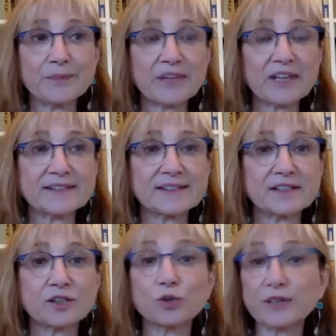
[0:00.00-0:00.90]
it's
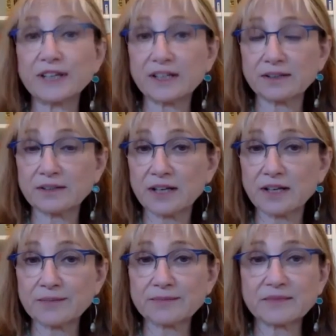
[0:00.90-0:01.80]
the Greek
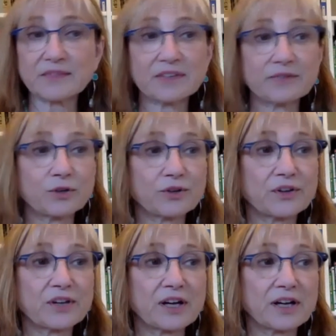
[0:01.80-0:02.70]
name for
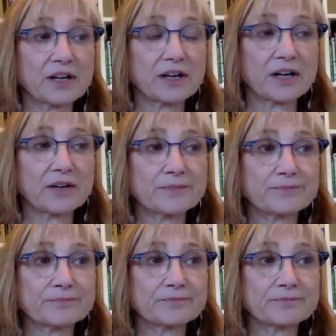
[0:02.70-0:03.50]
the